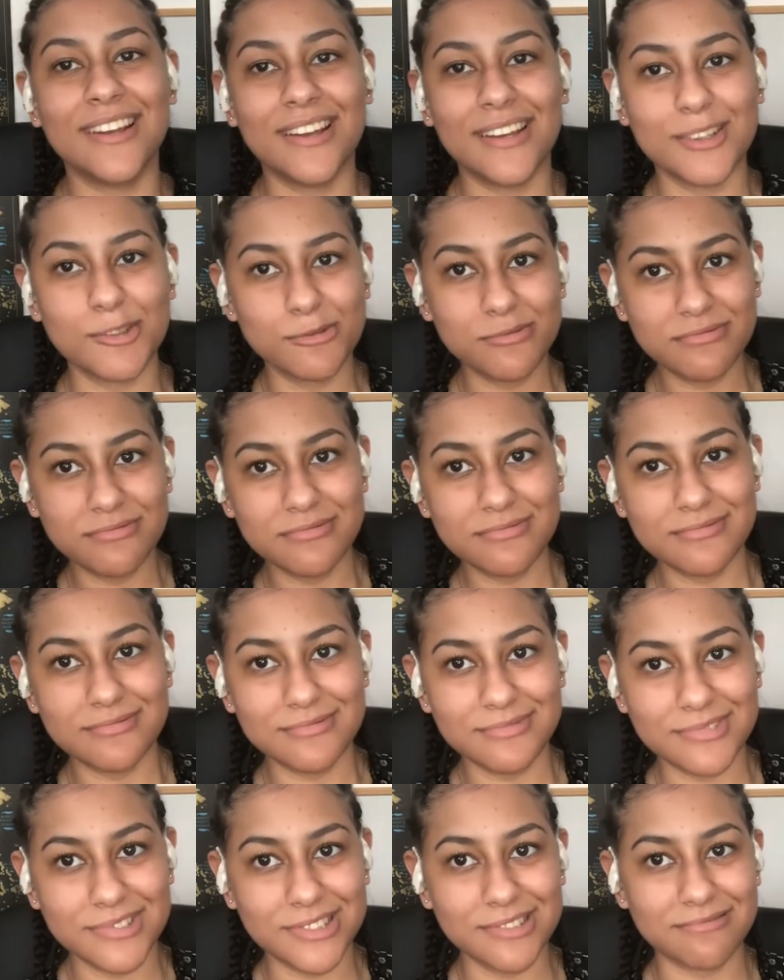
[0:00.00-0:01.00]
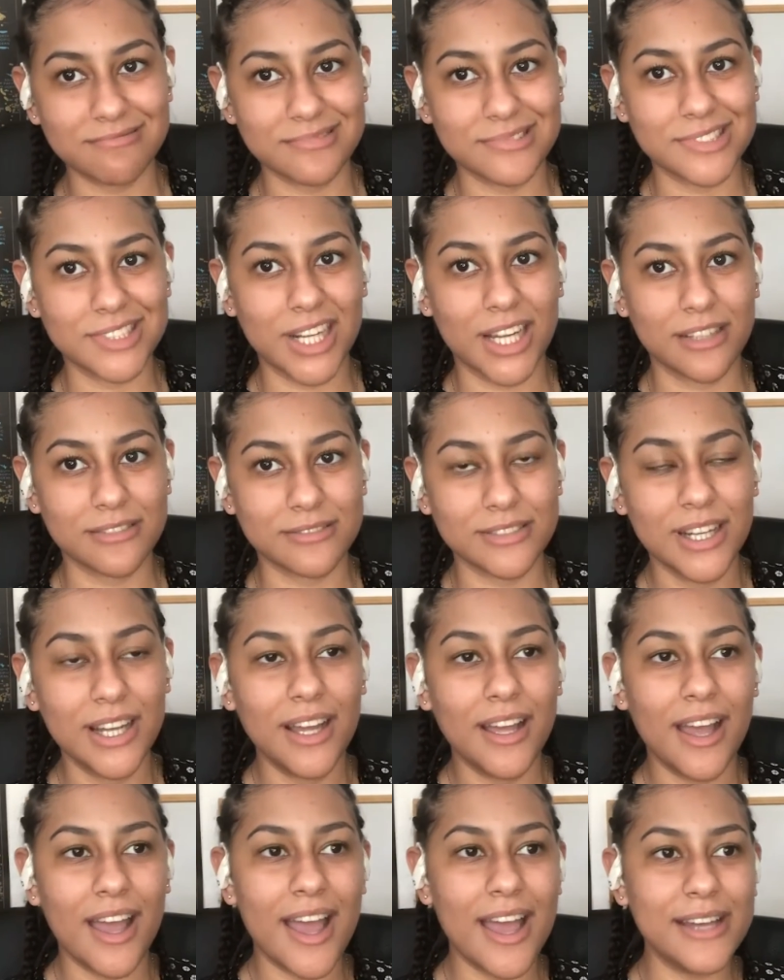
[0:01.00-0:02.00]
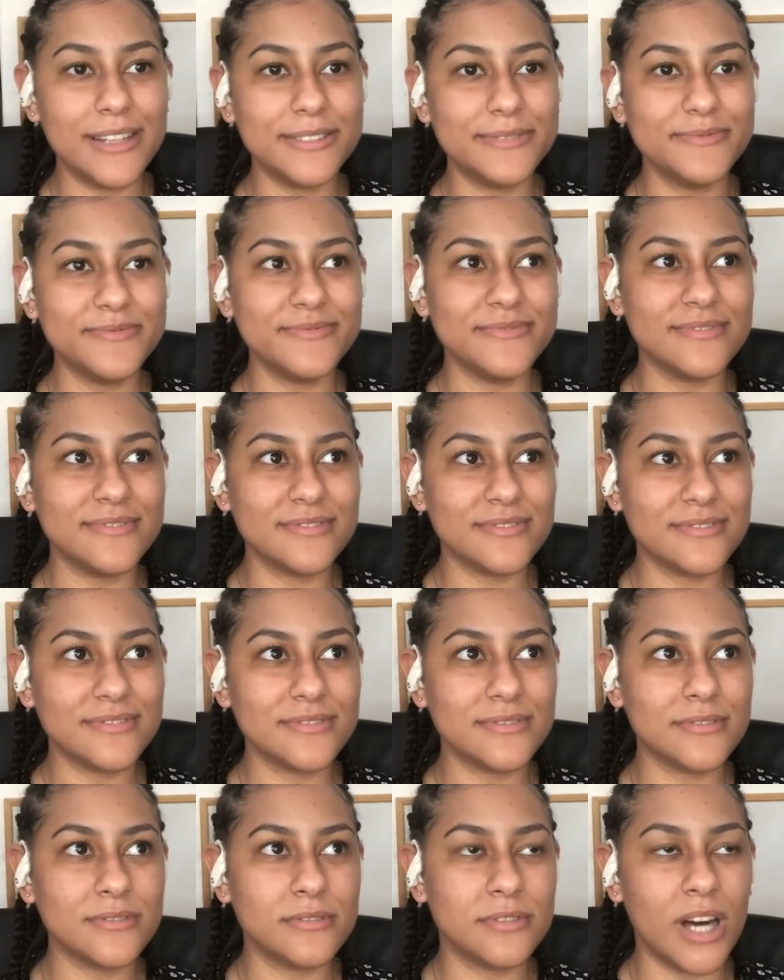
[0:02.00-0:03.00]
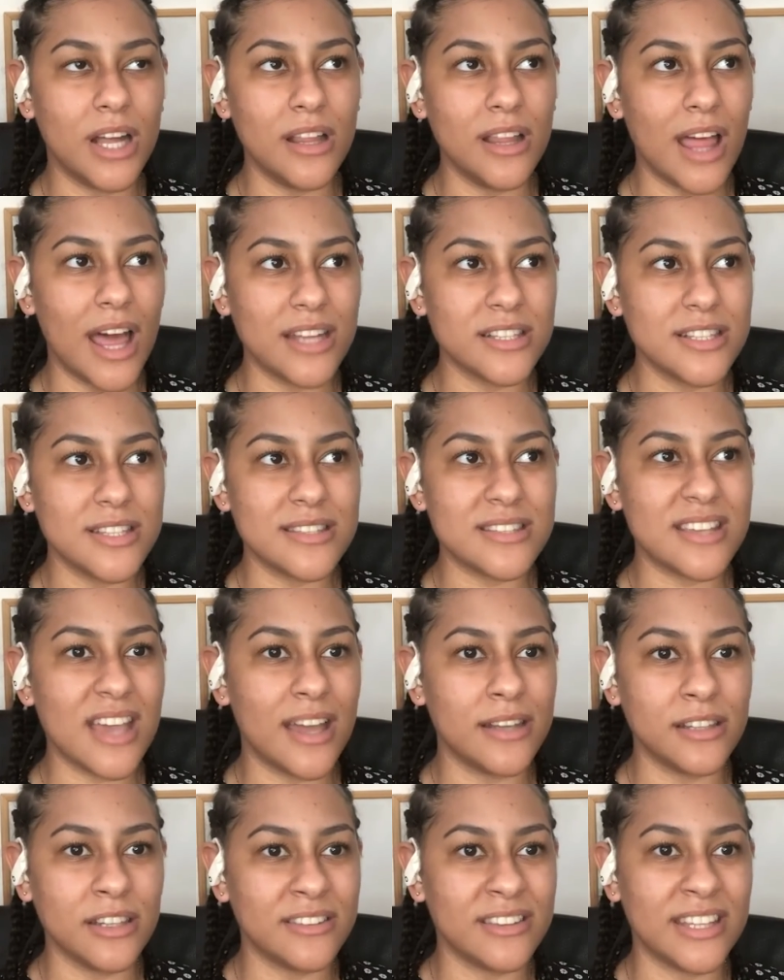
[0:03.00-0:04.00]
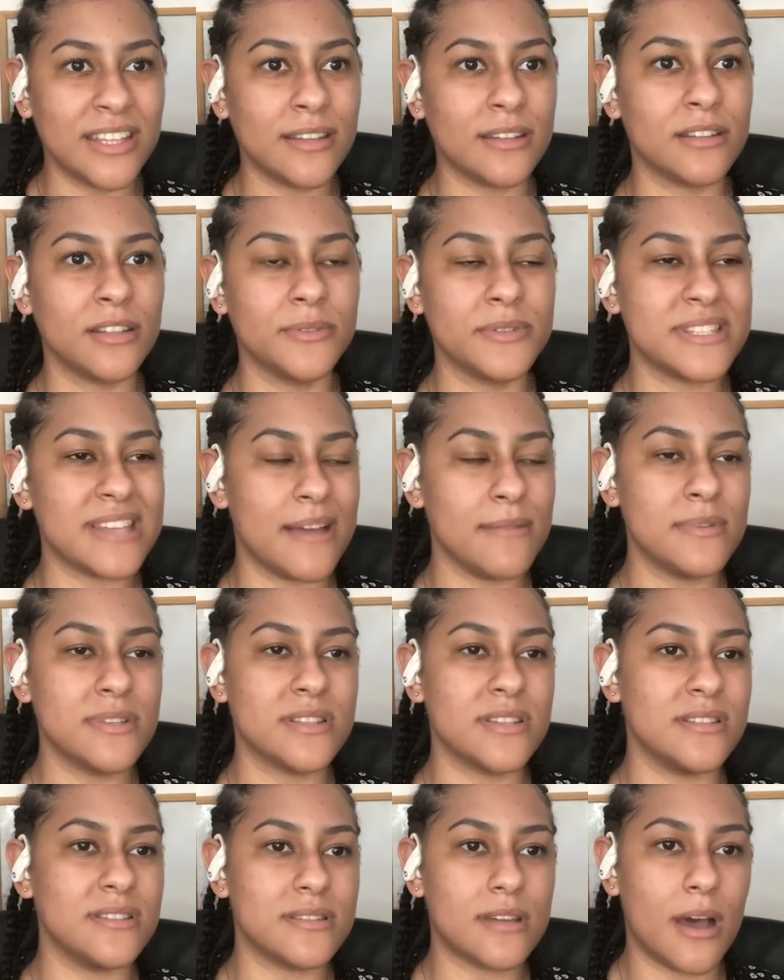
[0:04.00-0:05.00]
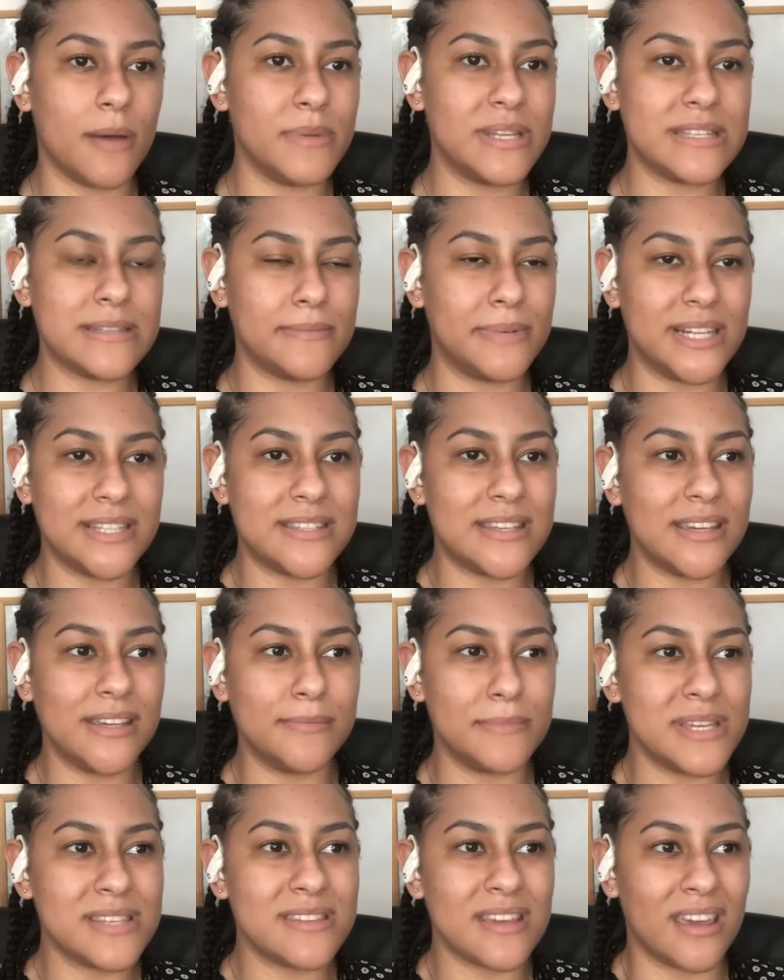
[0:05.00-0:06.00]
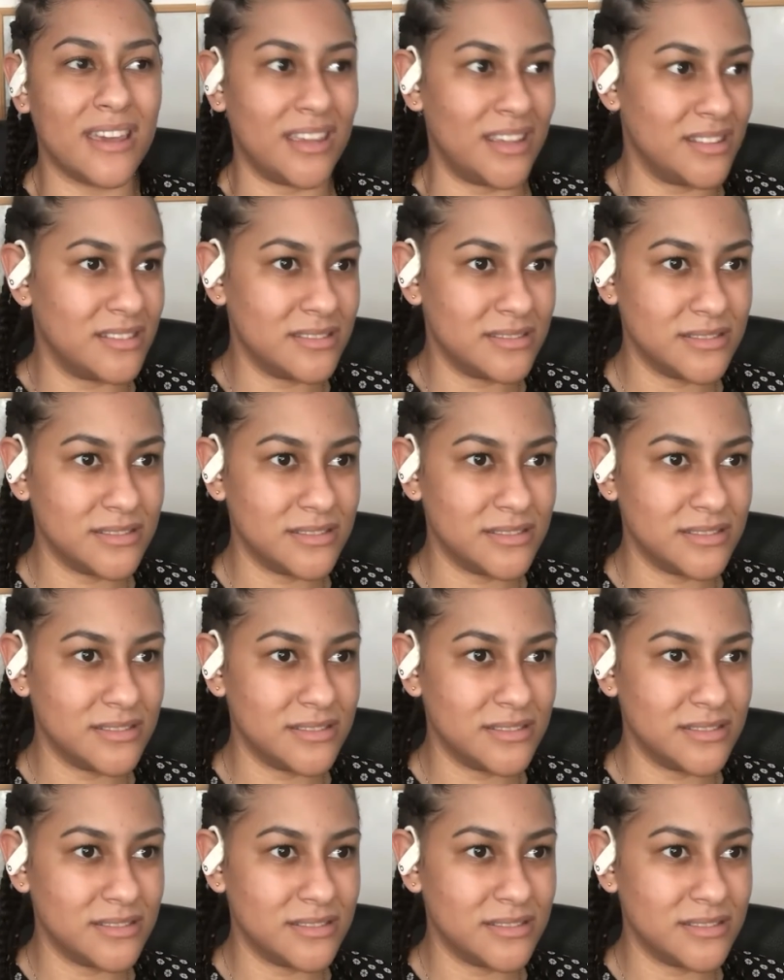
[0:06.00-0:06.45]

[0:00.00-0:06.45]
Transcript: No. Oh no. Well, I don't think Lewis Hamilton's coming to my team, is he?